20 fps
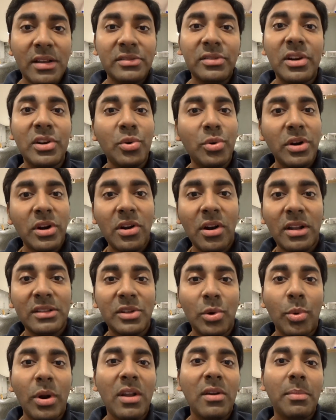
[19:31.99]
or $200
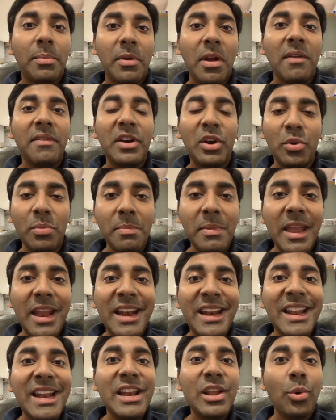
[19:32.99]
or whatever profit you
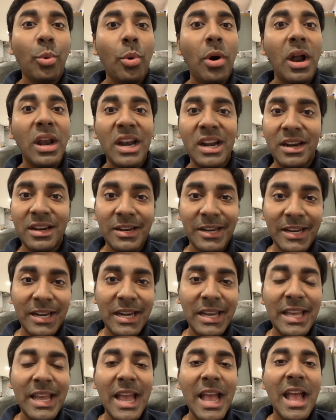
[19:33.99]
made in your wallet
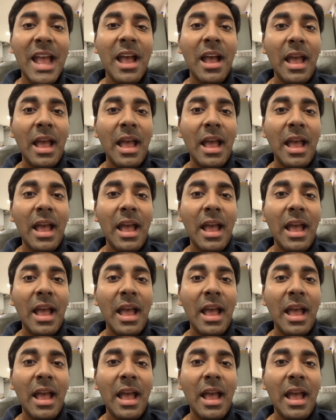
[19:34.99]
directly.